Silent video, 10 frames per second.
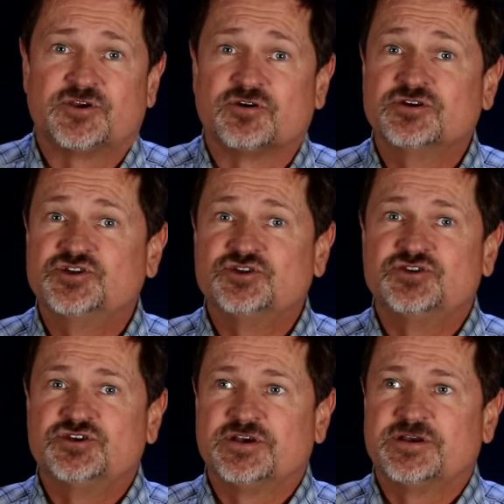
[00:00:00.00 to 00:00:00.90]
encourage you
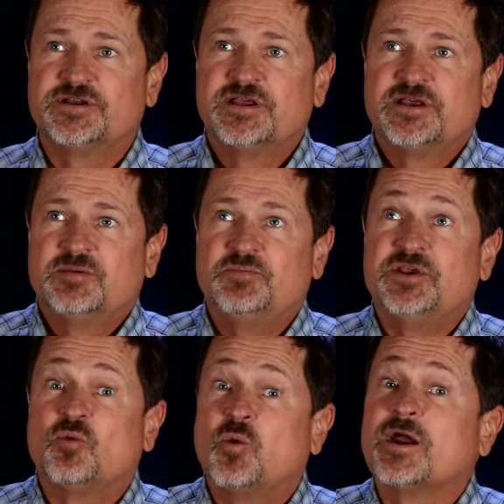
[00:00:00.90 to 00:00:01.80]
to
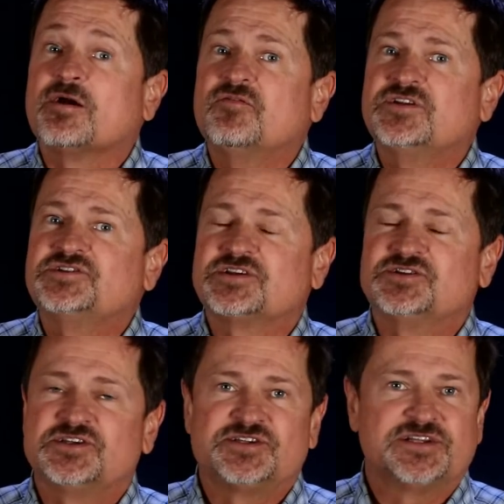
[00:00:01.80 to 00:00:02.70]
be aware of its
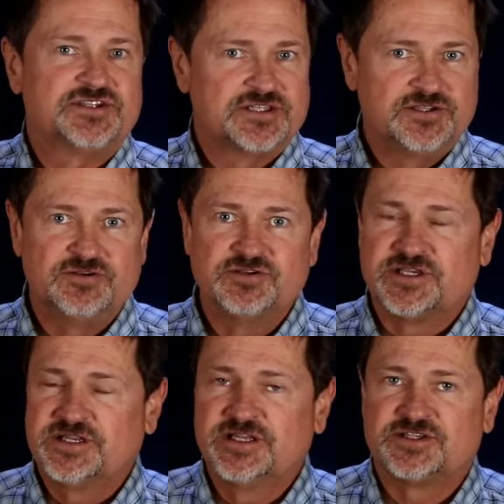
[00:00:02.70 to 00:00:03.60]
existence and use
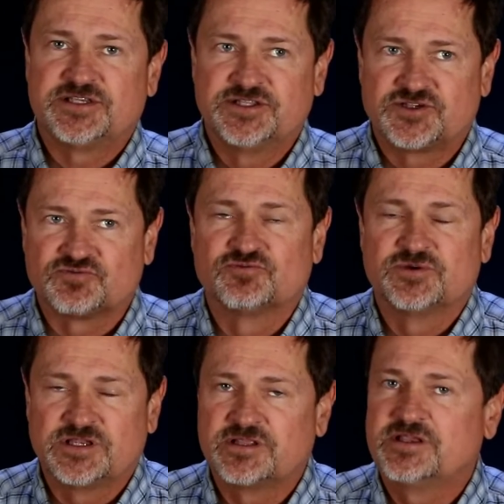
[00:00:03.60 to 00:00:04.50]
it. It's
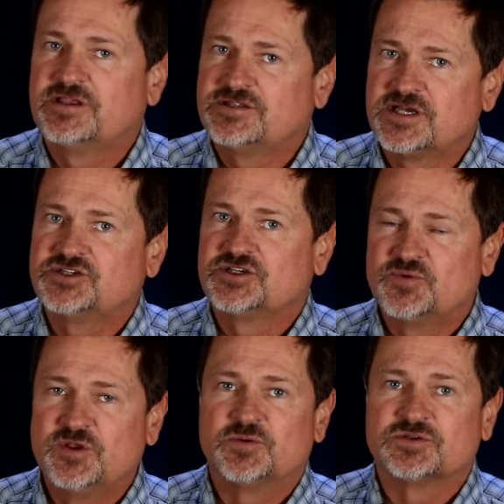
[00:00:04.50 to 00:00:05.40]
really touching
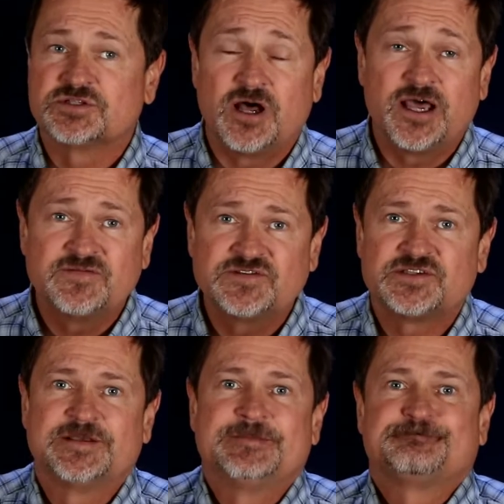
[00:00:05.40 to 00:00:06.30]
people's
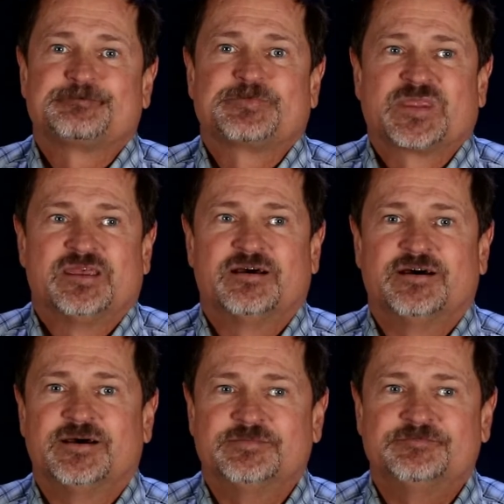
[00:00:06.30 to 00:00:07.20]
lives.
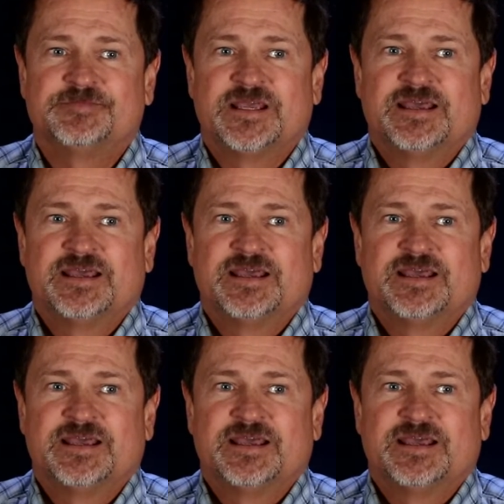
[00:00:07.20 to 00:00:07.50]
January